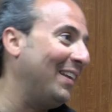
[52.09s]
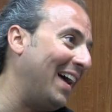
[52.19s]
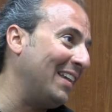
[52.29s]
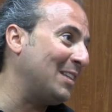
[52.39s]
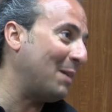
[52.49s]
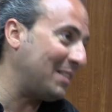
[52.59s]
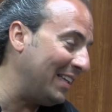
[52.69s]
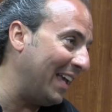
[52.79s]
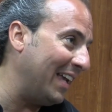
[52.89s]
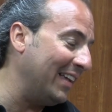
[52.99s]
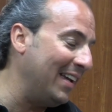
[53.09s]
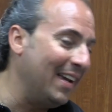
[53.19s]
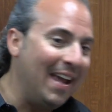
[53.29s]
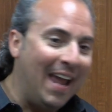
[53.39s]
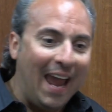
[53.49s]
a lot, especially lately.
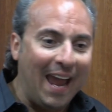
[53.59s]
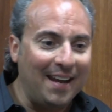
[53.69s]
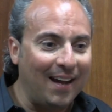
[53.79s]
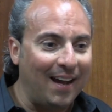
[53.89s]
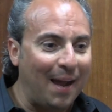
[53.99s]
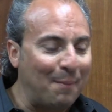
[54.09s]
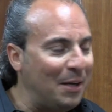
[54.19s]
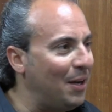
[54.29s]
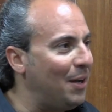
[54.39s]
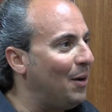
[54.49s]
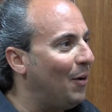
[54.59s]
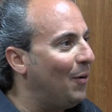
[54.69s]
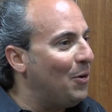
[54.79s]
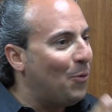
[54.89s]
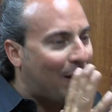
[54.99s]
Yeah. And uh, I mean, you
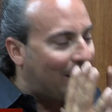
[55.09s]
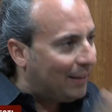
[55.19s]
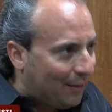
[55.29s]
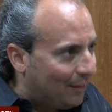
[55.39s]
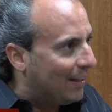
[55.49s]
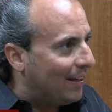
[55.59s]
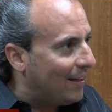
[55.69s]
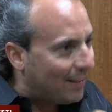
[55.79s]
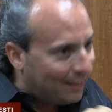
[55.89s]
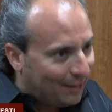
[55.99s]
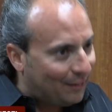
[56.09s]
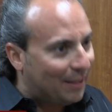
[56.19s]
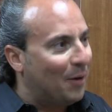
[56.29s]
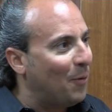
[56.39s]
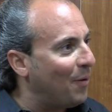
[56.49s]
know, you are clearly
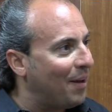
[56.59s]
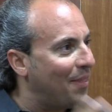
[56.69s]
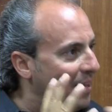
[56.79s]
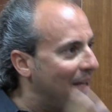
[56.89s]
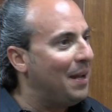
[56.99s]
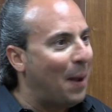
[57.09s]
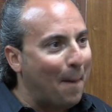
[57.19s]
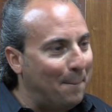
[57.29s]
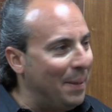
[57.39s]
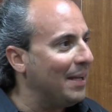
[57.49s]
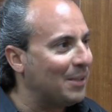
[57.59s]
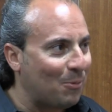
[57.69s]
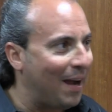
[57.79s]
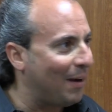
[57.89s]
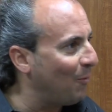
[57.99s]
clearly one of the biggest
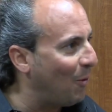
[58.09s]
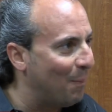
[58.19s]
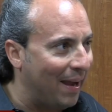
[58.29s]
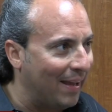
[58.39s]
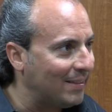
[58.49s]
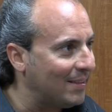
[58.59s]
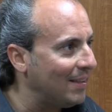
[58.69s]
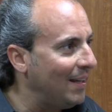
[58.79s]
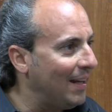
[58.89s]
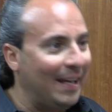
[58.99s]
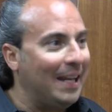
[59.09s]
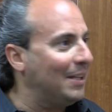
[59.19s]
rock and roll bands in